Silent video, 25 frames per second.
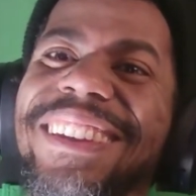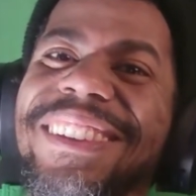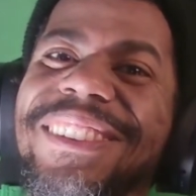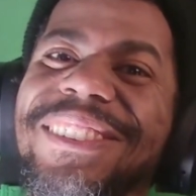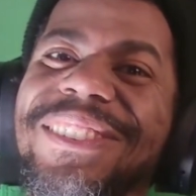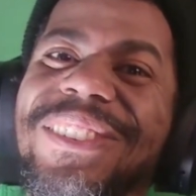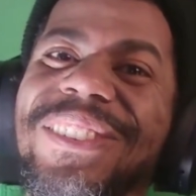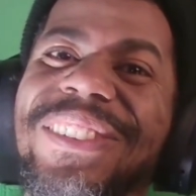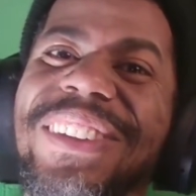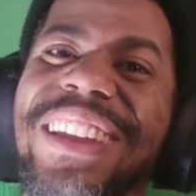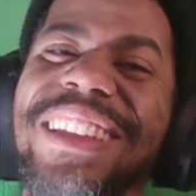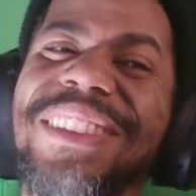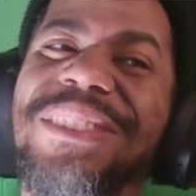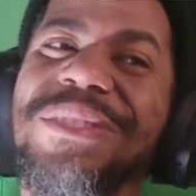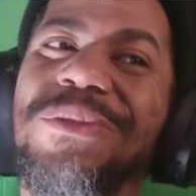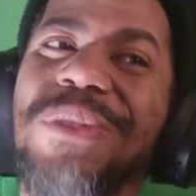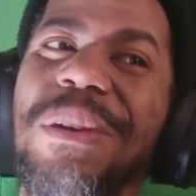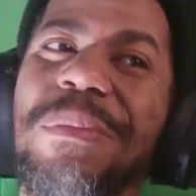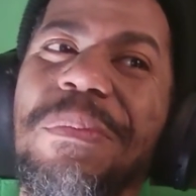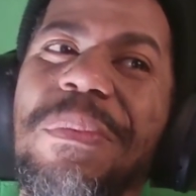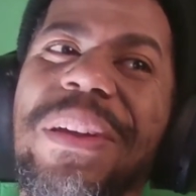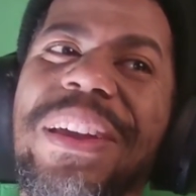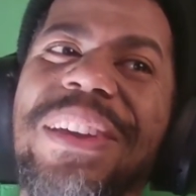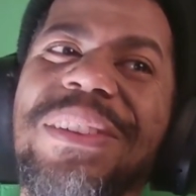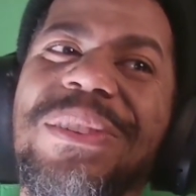So let's
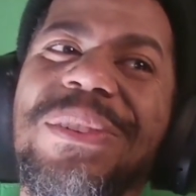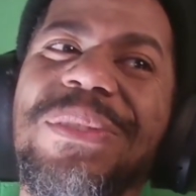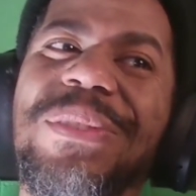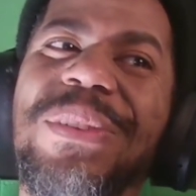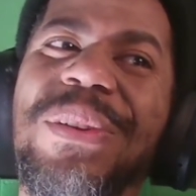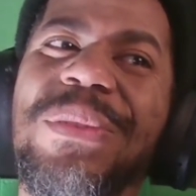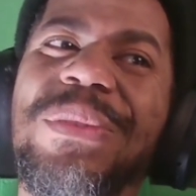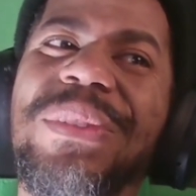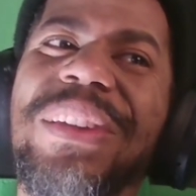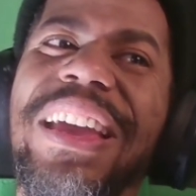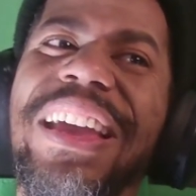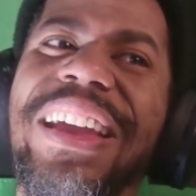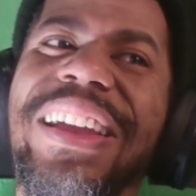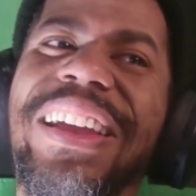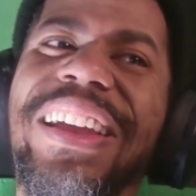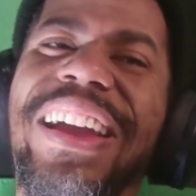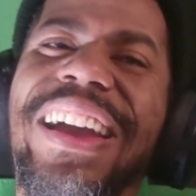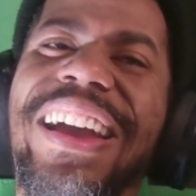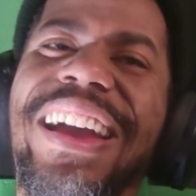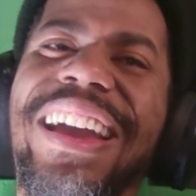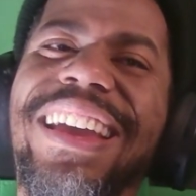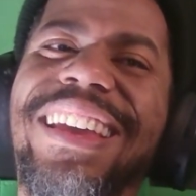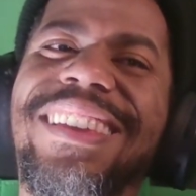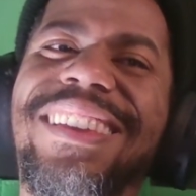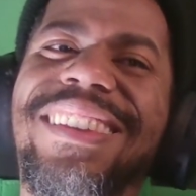wrap our heads around that,
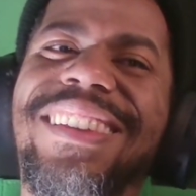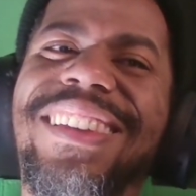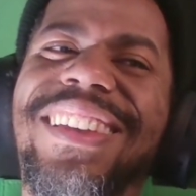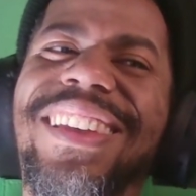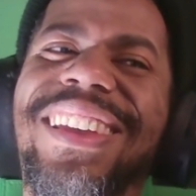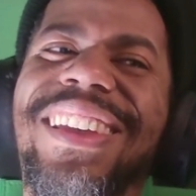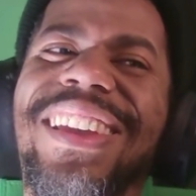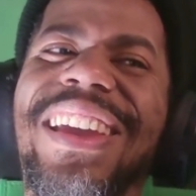guys.